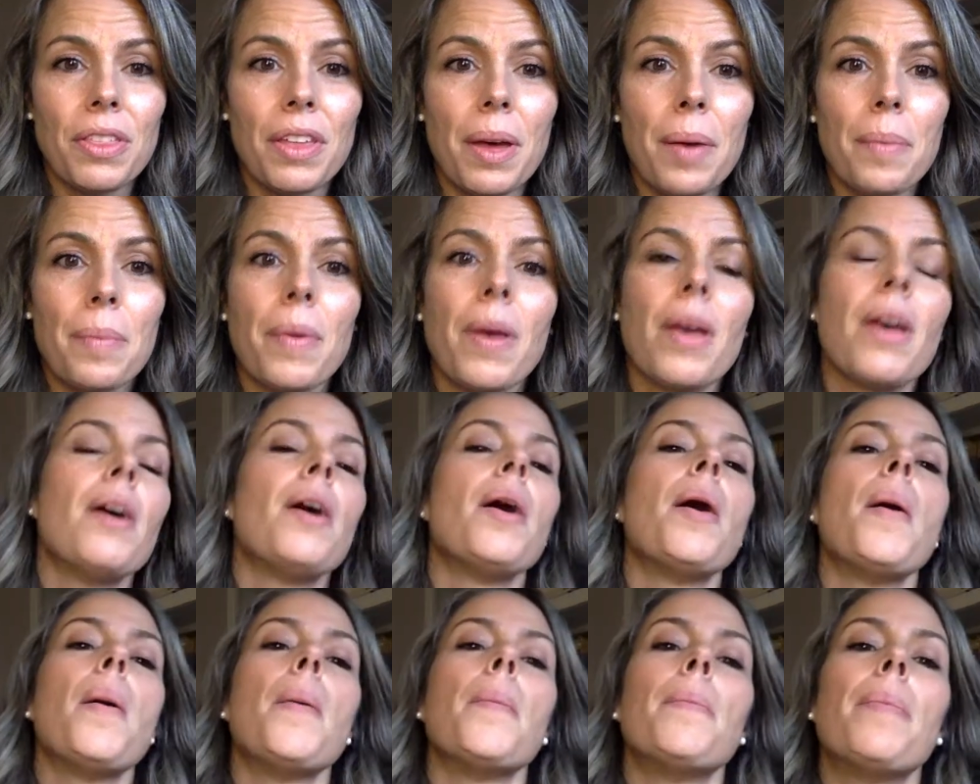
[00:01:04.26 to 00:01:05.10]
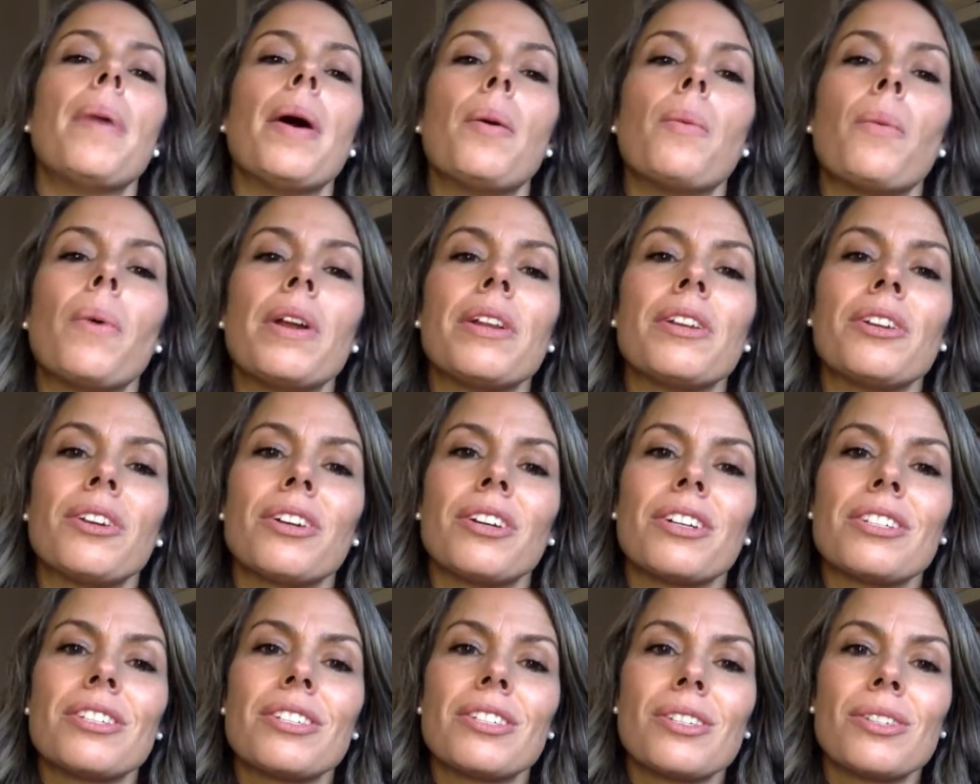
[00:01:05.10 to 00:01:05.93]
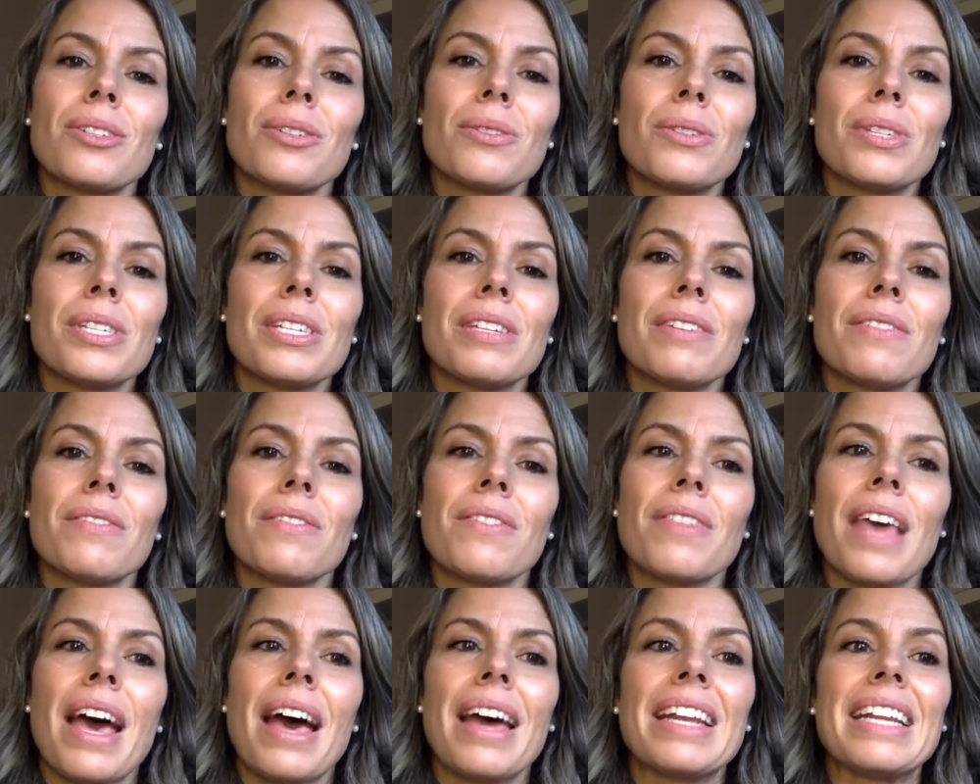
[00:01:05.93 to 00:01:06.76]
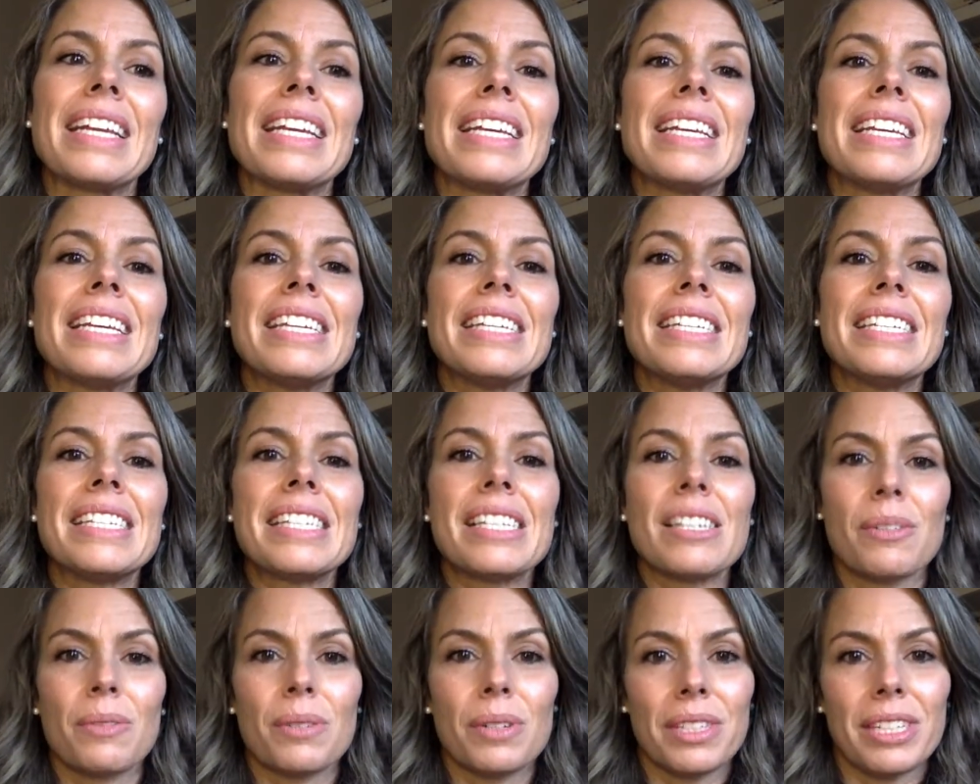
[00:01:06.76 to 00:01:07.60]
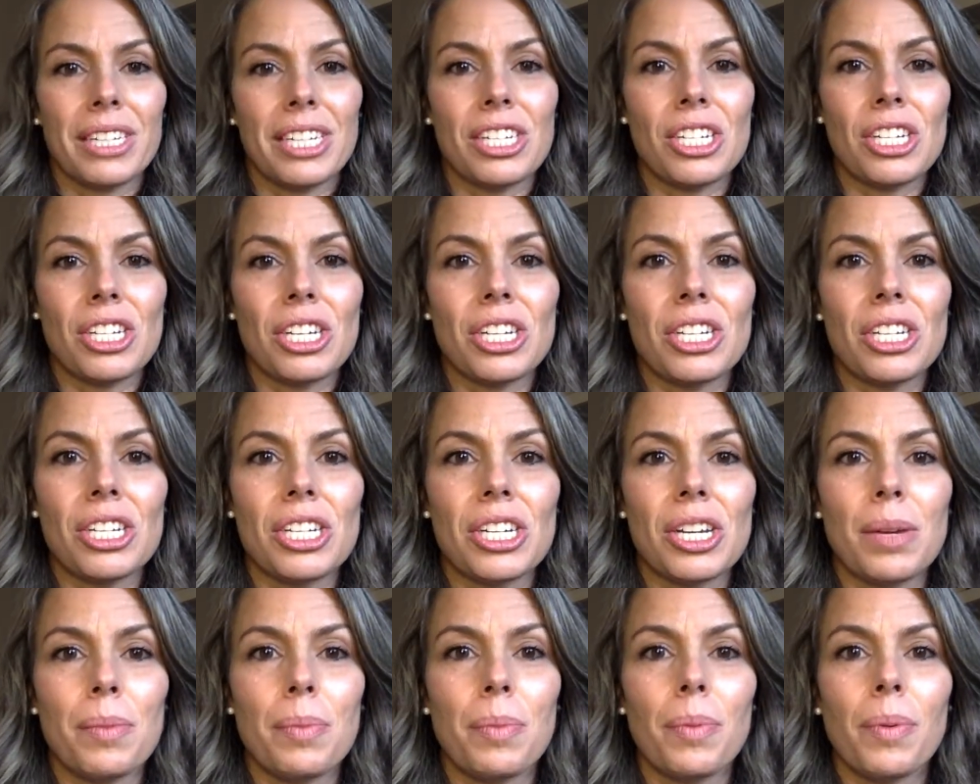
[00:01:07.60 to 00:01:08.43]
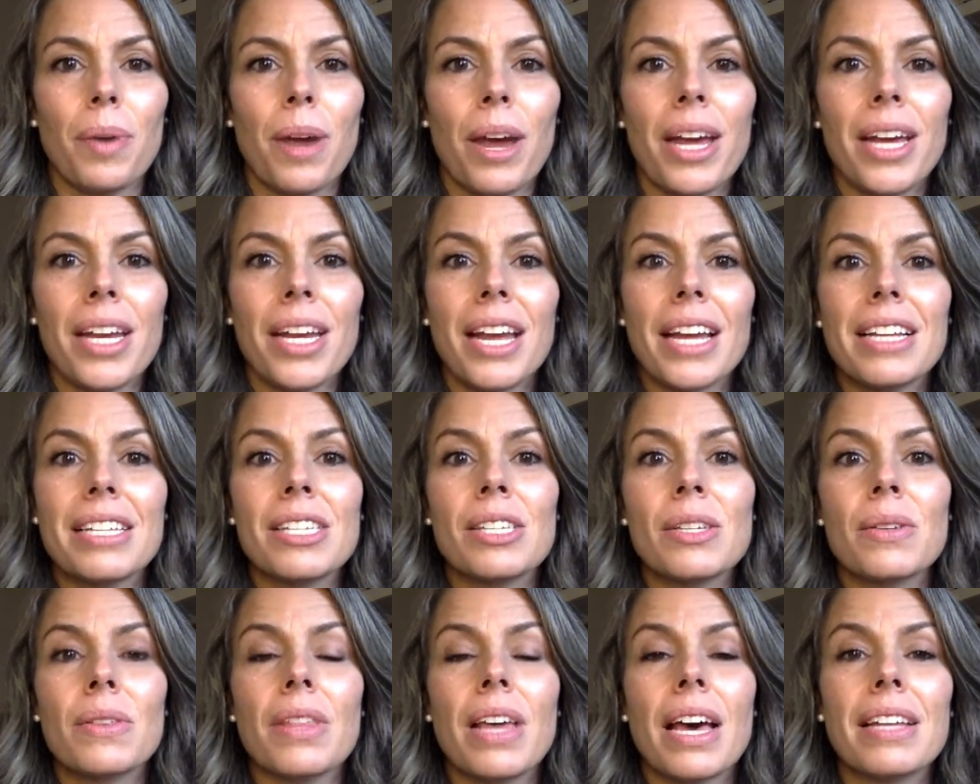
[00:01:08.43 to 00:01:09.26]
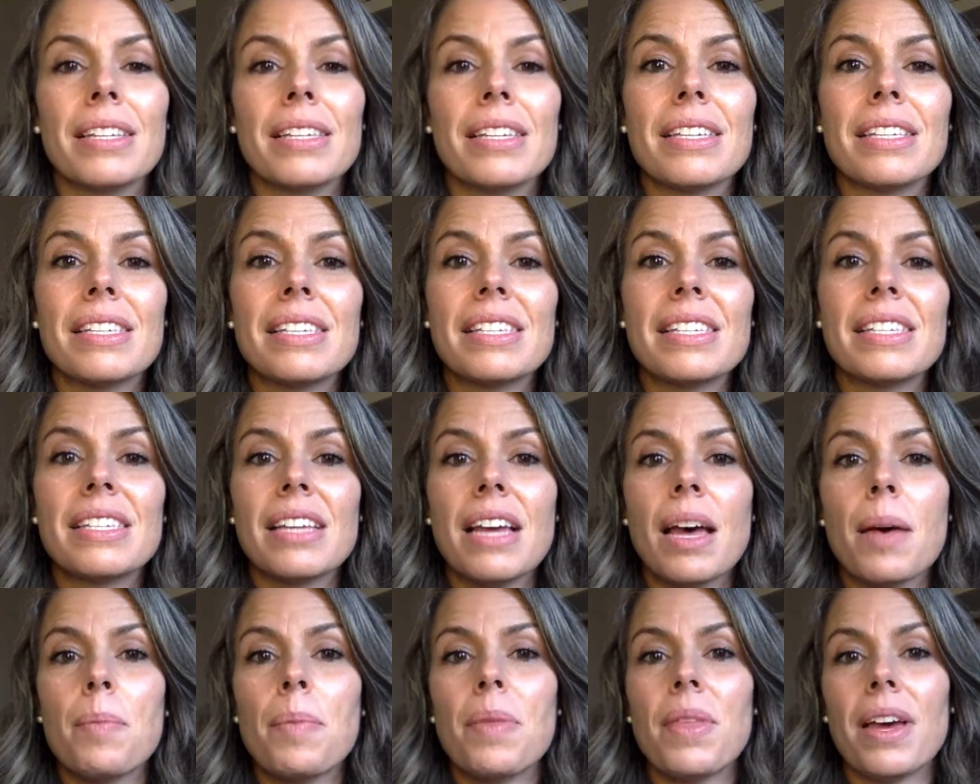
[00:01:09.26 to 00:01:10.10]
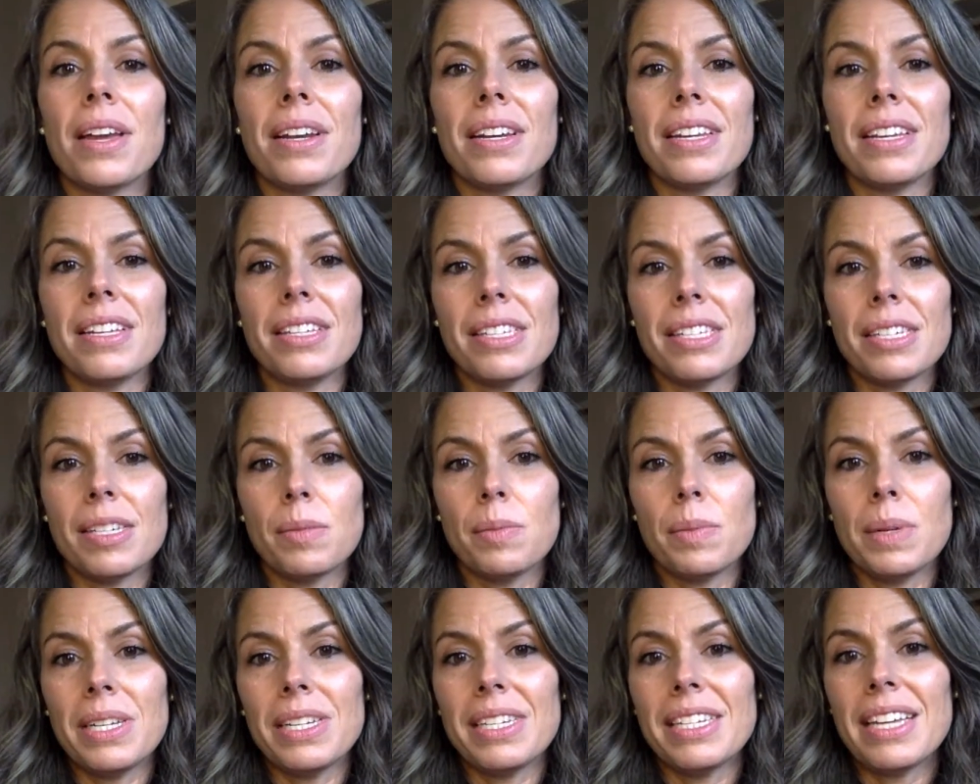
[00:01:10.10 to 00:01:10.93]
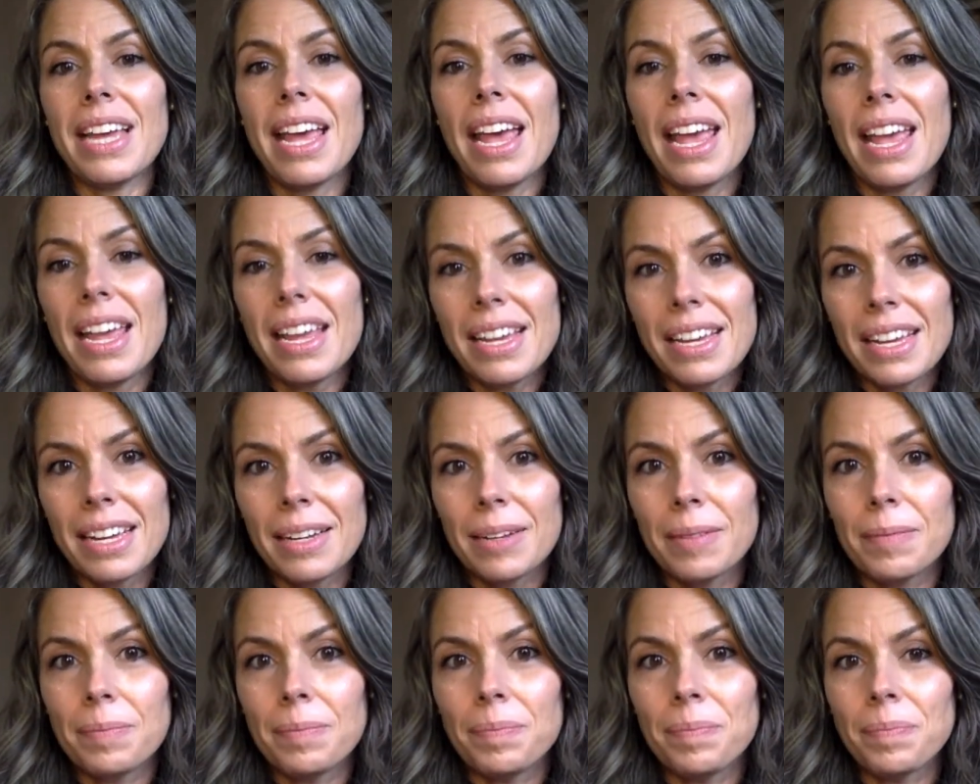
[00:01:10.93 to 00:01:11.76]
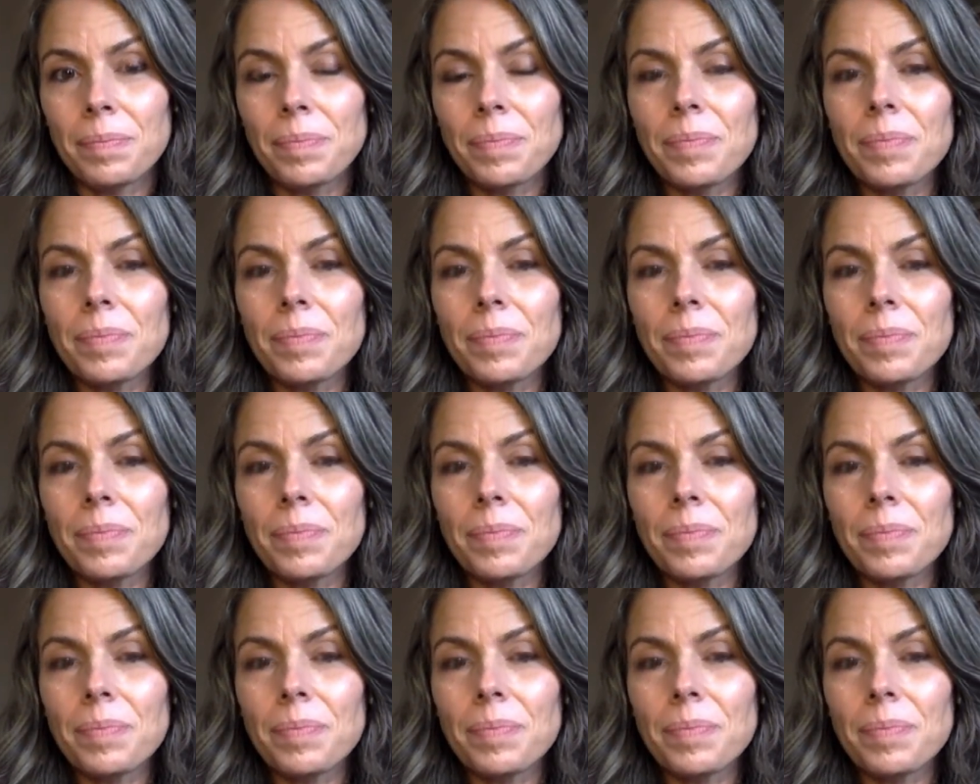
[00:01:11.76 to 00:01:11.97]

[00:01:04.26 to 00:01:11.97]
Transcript: them. But when you're exclusive, that is a relationship, right? And so that's a step that needs to be taken